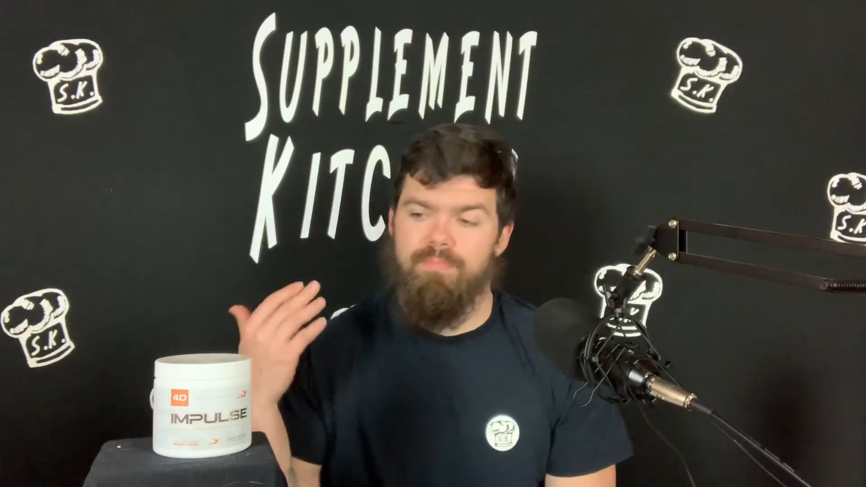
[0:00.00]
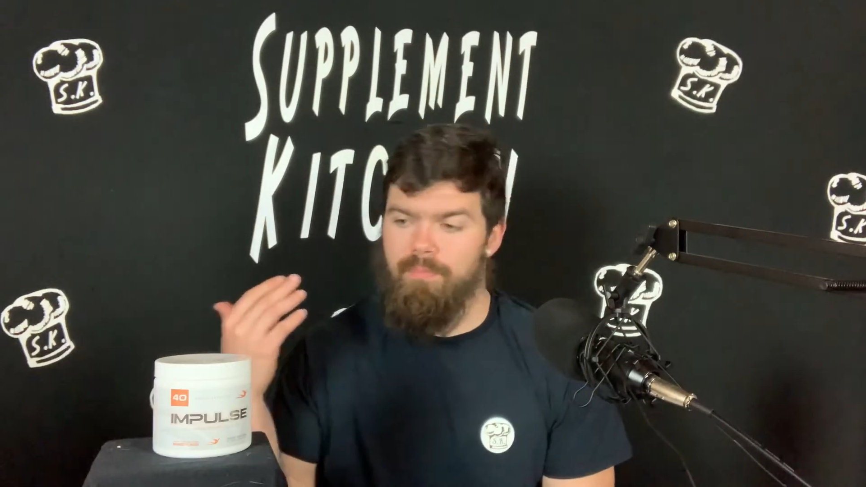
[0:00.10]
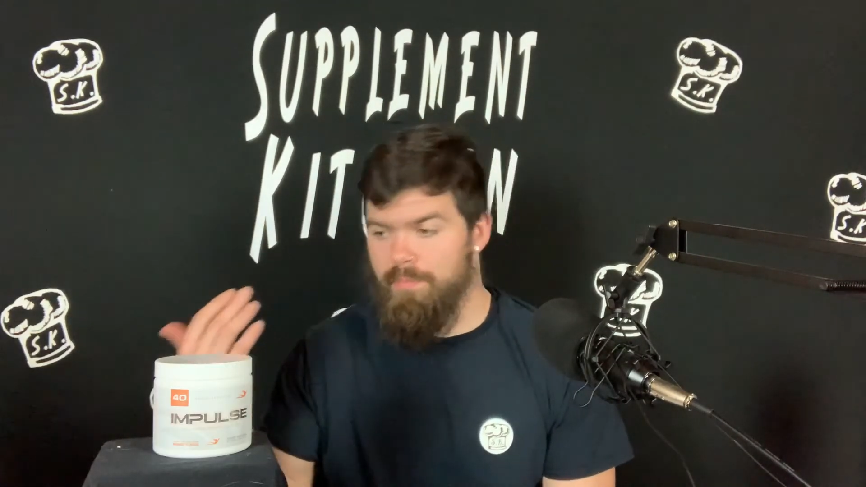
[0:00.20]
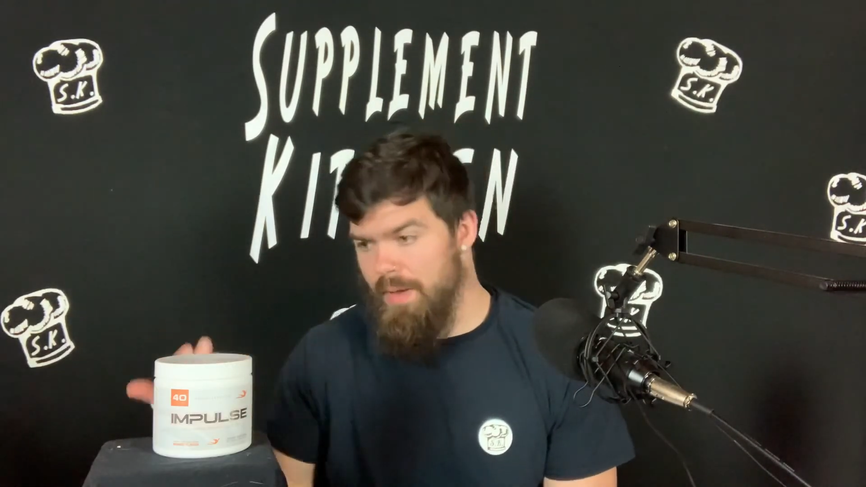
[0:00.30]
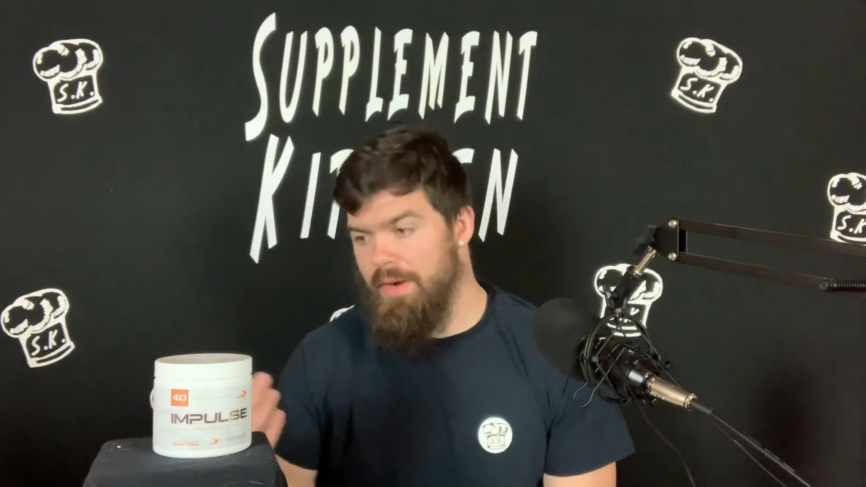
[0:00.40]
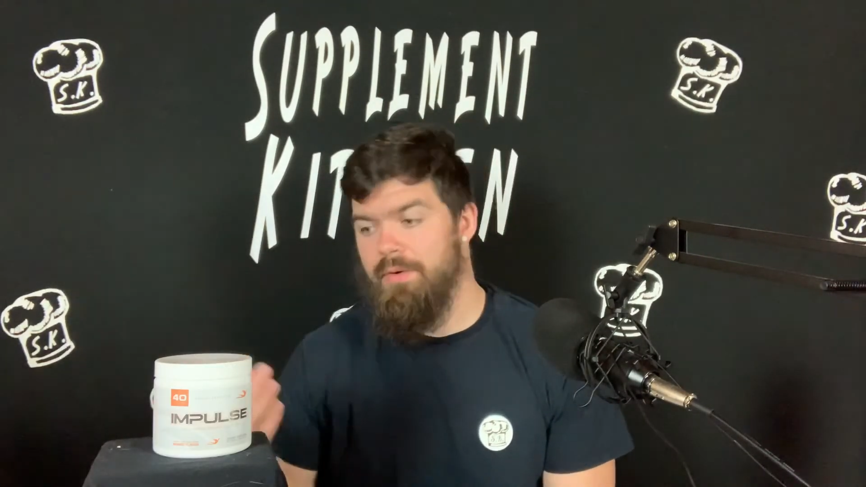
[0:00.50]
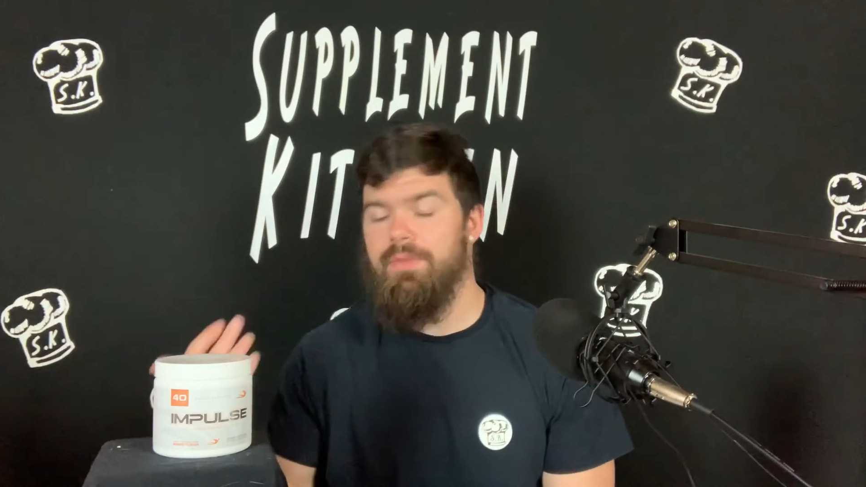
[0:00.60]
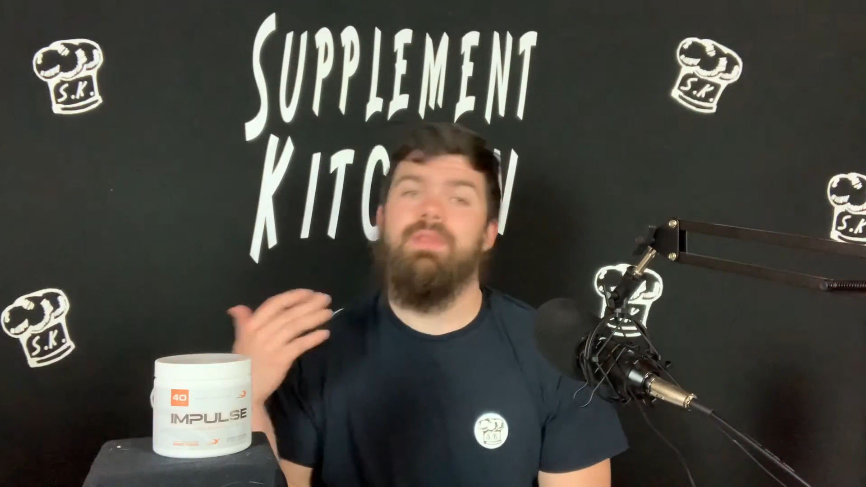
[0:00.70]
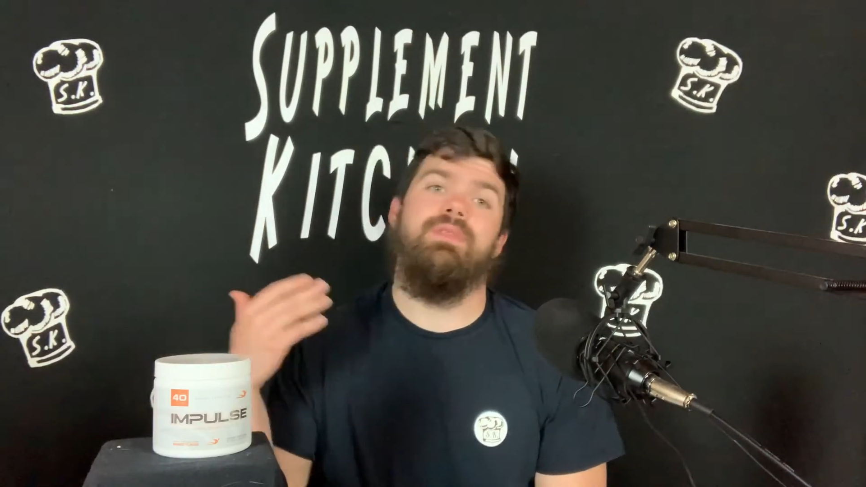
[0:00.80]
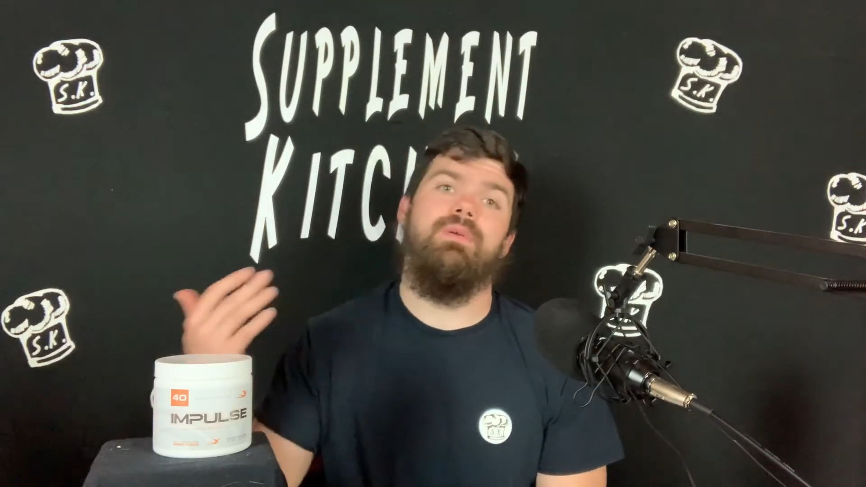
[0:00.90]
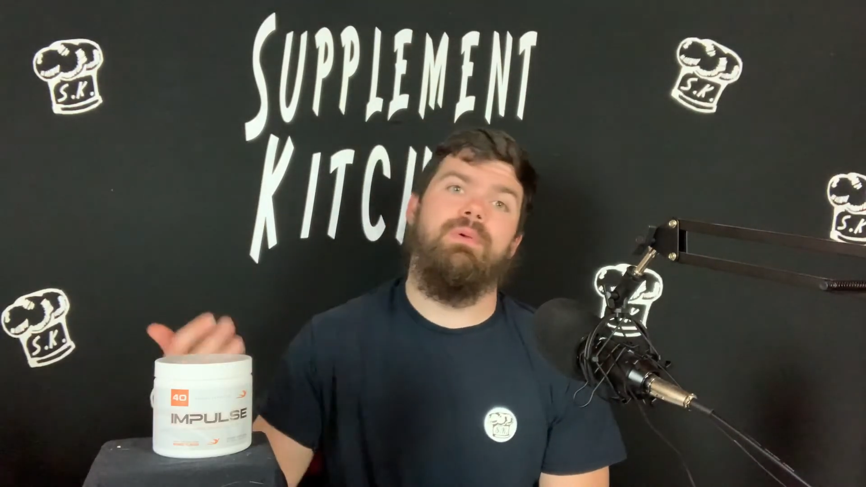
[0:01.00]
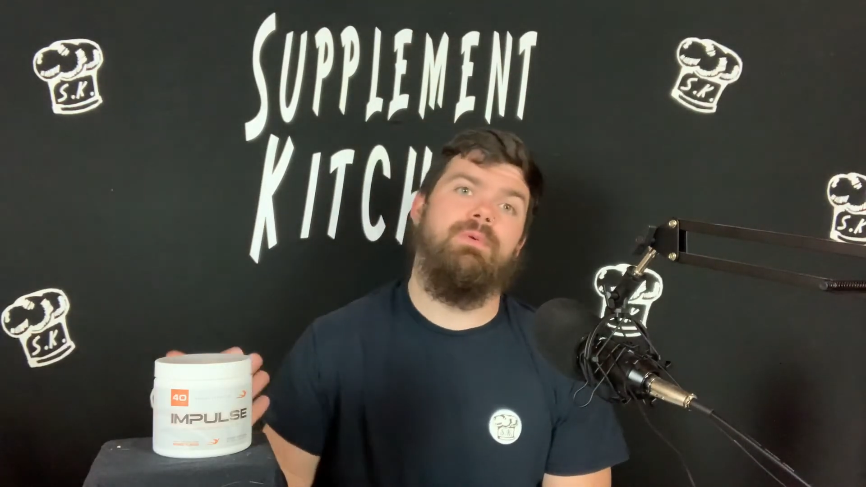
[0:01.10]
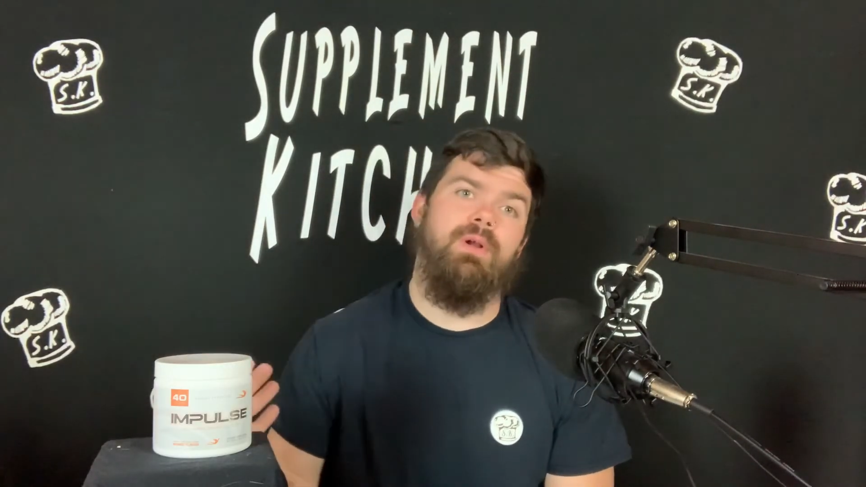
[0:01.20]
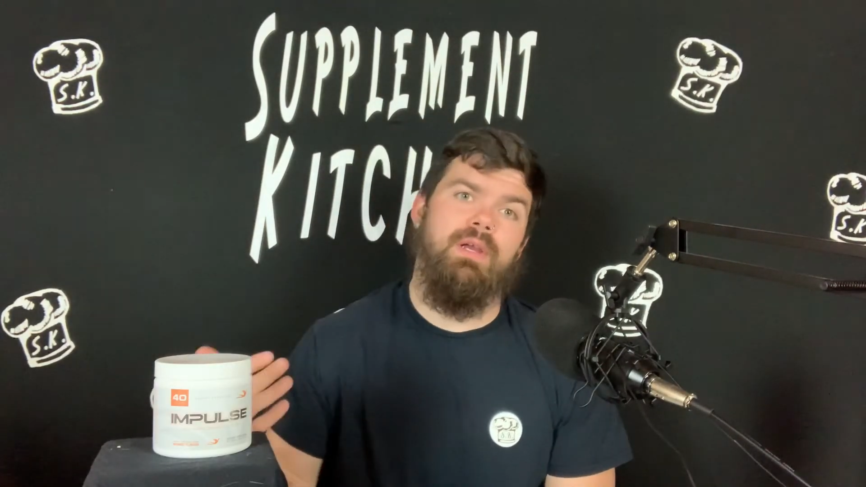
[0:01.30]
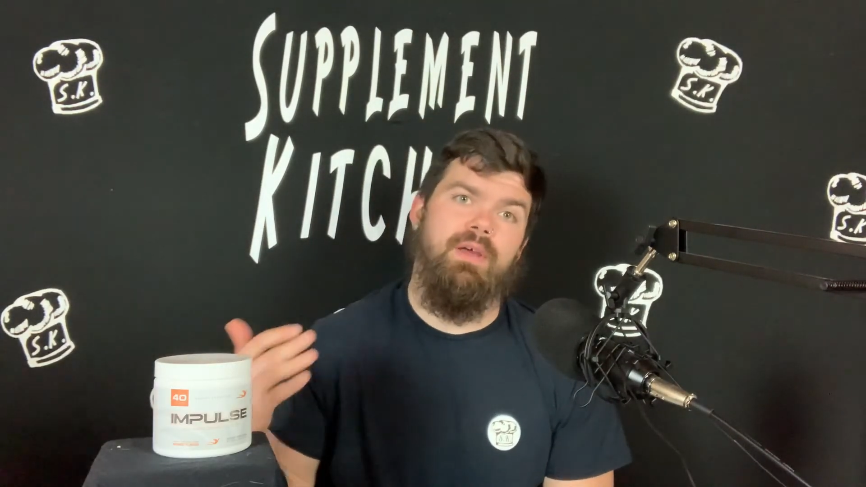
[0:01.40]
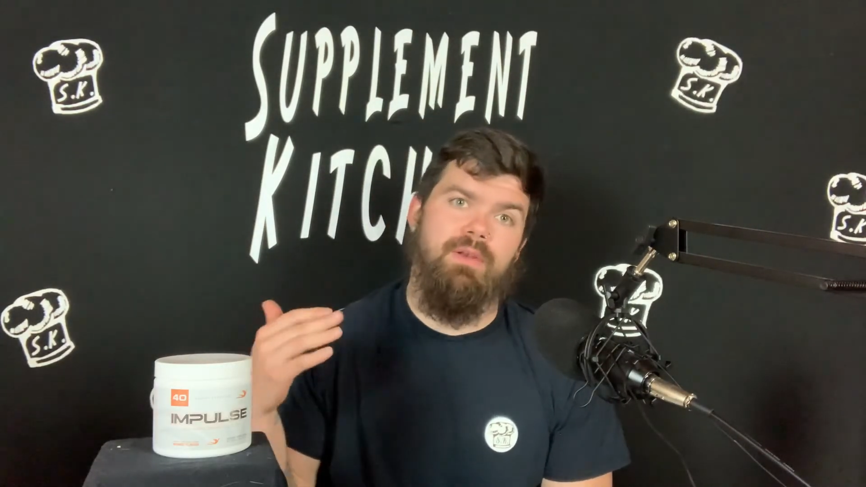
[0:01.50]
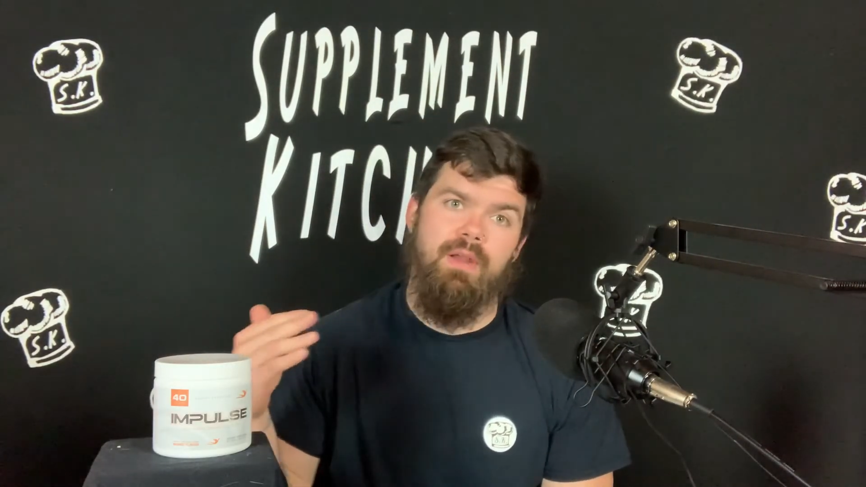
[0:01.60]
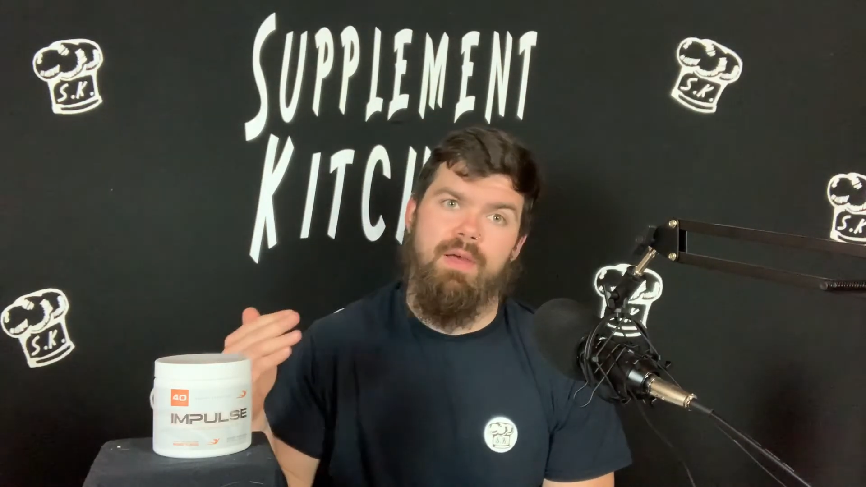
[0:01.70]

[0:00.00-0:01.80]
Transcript: better than their pre-workout.